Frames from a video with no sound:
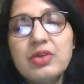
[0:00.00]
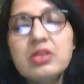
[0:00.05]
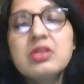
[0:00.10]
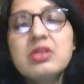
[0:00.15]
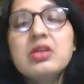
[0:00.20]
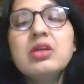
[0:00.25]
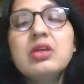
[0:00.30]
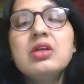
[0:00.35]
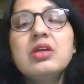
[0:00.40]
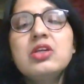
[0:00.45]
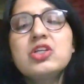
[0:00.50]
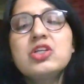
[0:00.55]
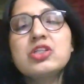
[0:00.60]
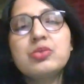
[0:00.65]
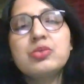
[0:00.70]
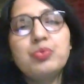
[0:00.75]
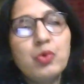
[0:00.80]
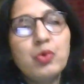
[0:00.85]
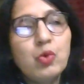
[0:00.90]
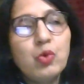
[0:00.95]
teaching
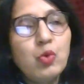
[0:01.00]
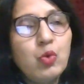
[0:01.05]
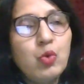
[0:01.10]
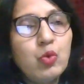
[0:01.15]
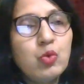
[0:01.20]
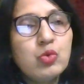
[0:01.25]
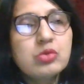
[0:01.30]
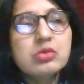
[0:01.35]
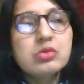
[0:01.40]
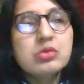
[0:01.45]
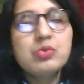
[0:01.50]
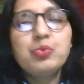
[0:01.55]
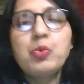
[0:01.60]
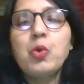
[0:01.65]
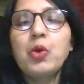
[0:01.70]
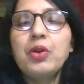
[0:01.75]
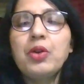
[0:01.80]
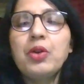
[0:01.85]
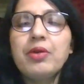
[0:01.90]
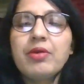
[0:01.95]
English prose,
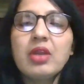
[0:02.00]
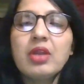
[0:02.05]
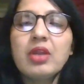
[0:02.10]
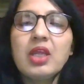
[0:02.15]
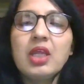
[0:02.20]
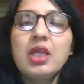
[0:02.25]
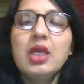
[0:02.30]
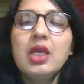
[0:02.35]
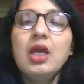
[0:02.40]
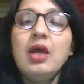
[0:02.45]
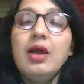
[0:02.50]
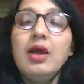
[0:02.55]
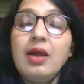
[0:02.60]
poetry,